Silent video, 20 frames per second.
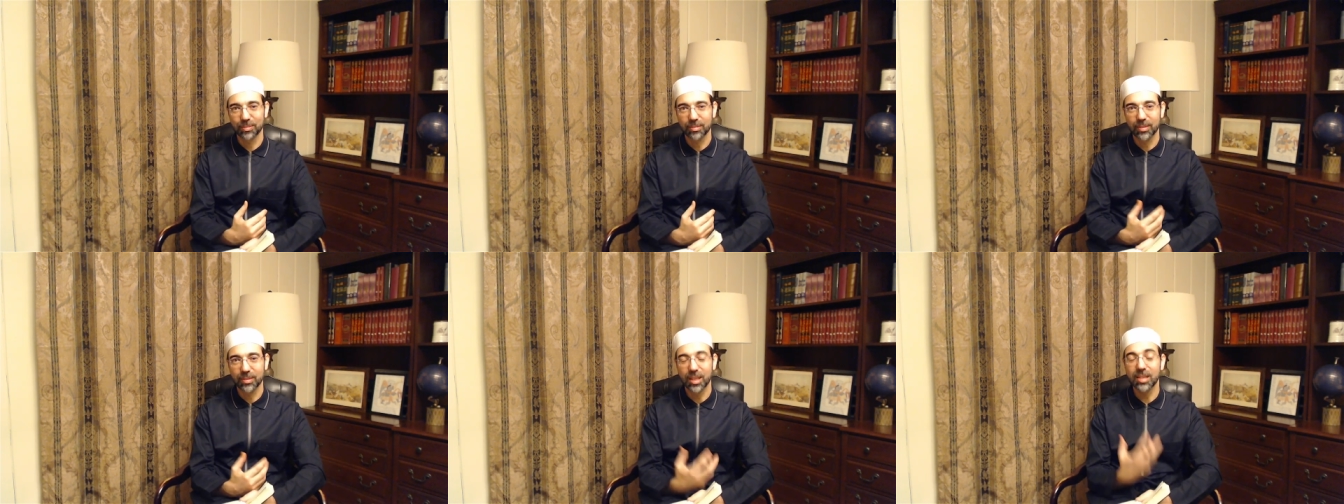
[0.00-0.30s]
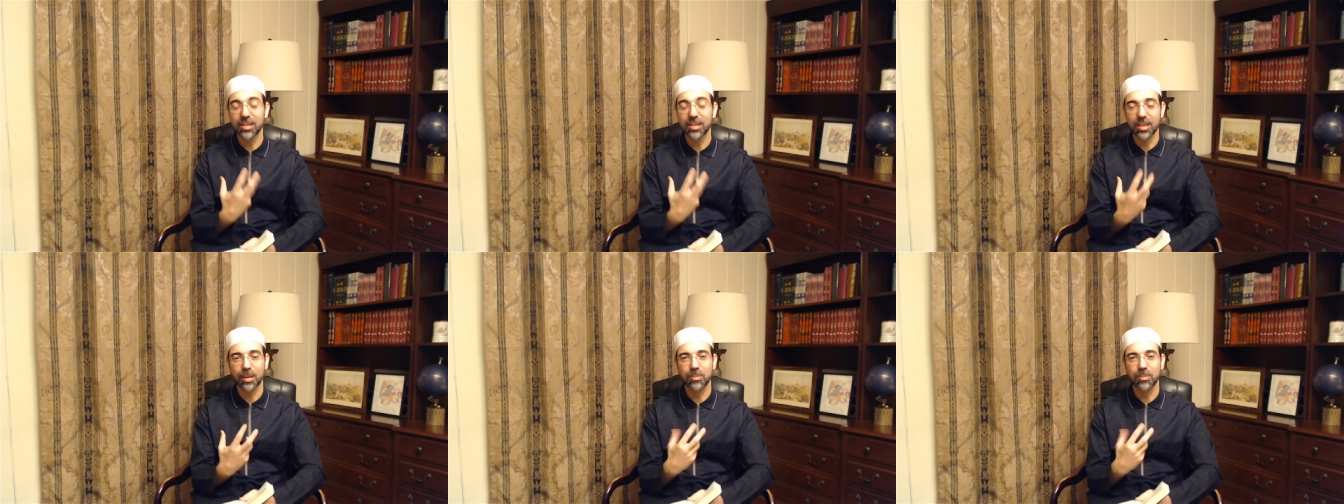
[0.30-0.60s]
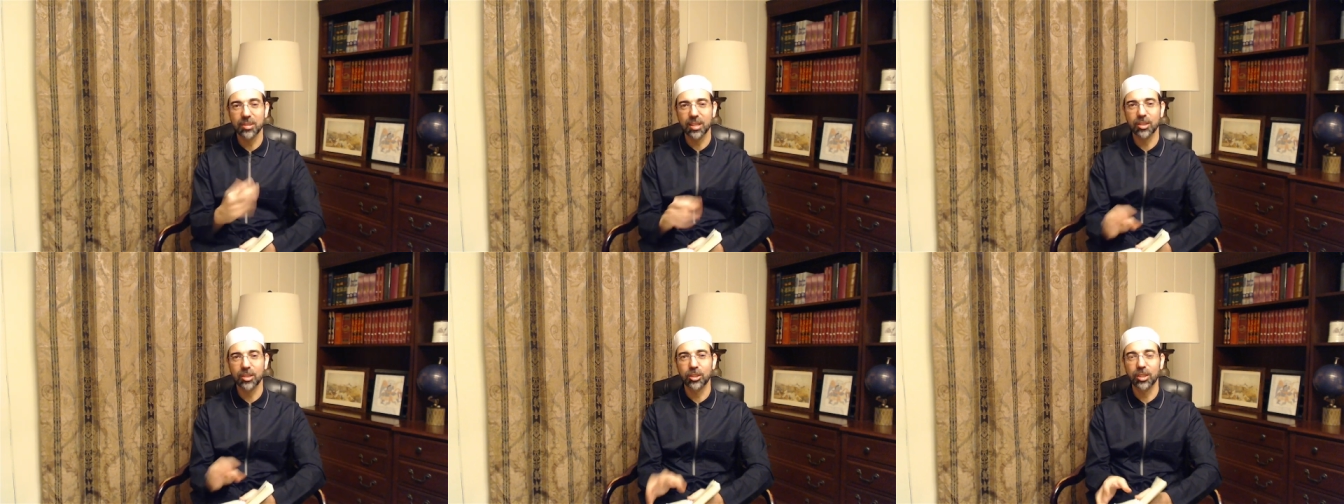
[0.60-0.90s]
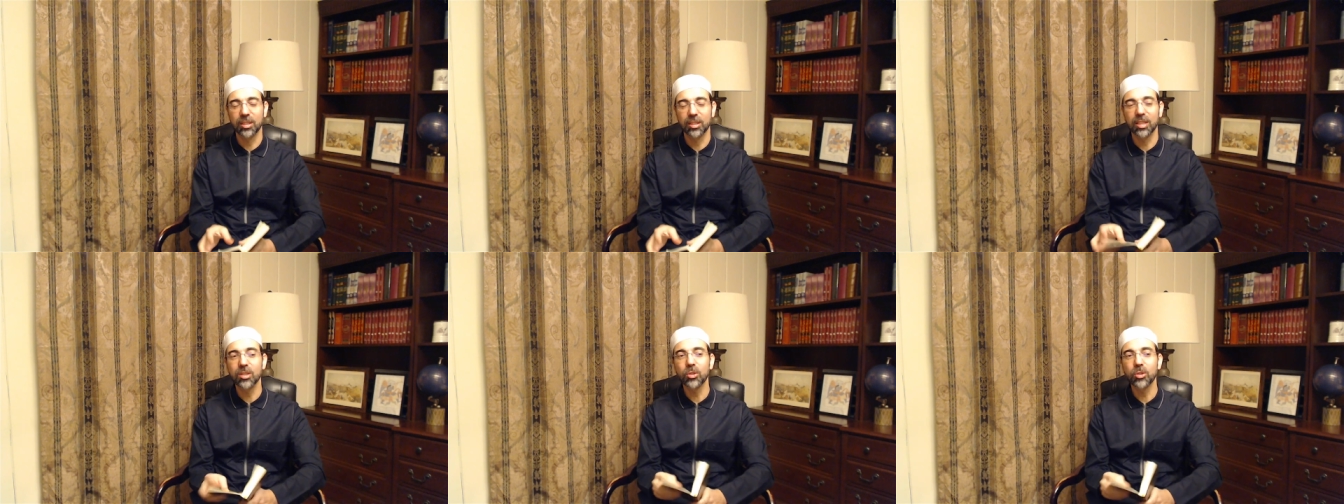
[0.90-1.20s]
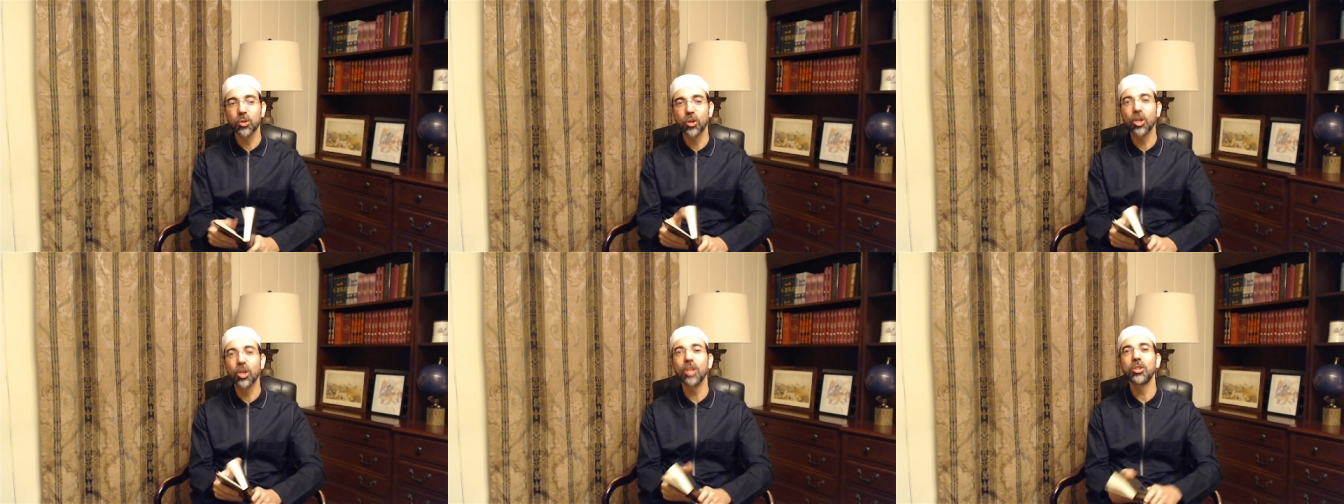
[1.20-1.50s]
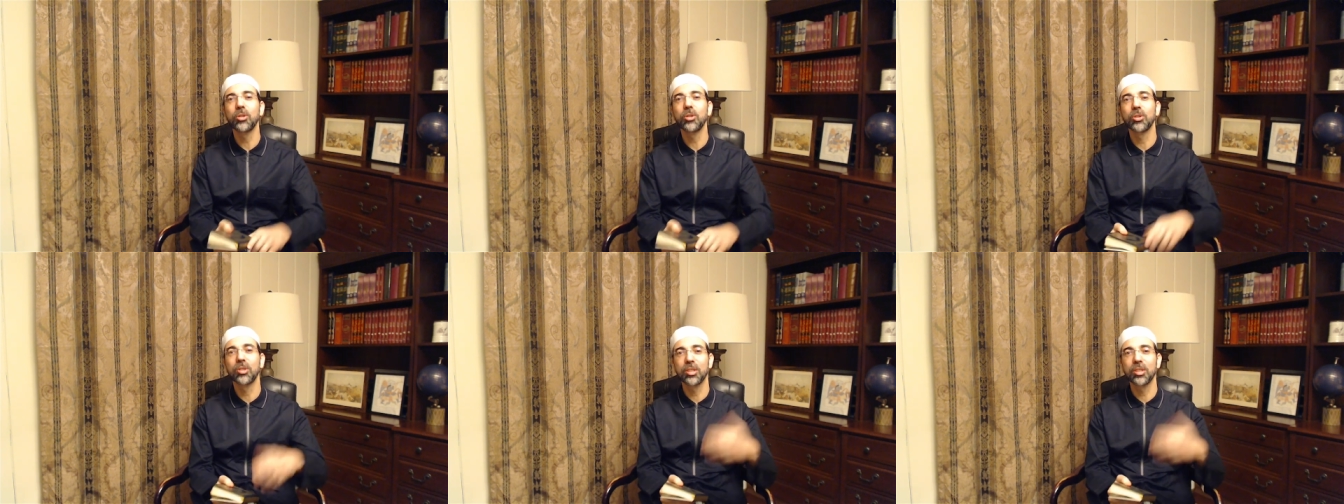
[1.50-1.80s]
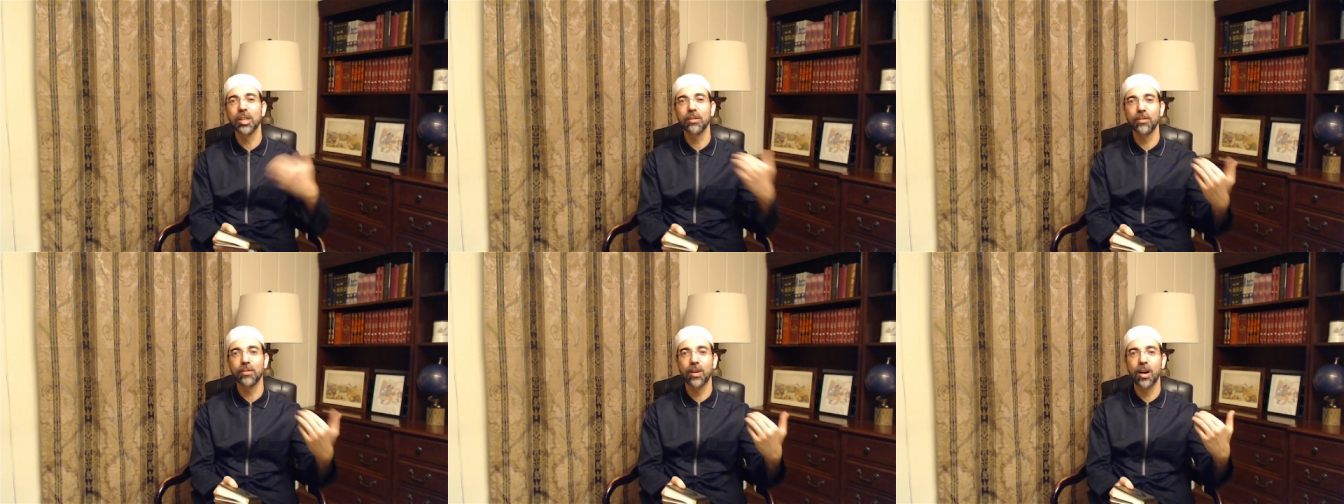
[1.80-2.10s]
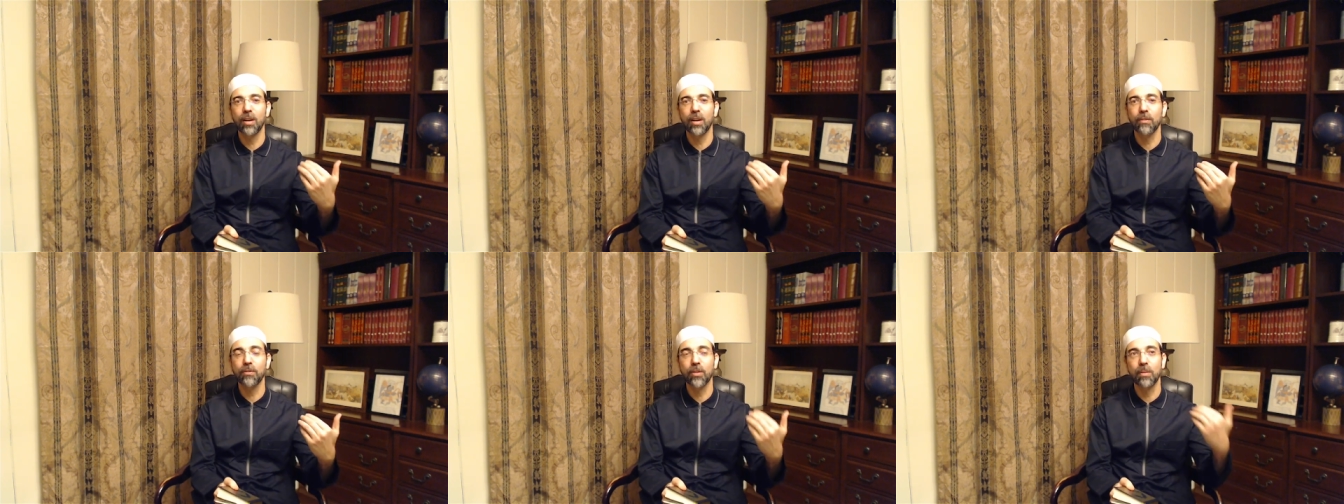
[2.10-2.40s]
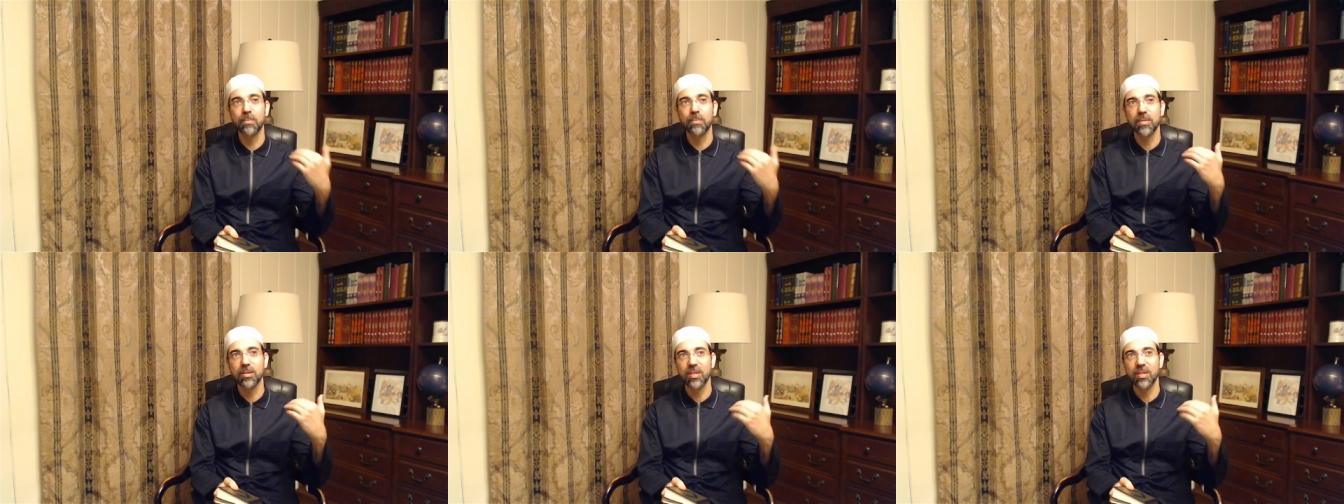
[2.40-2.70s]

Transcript: Is an abstention, is to cut yourself off from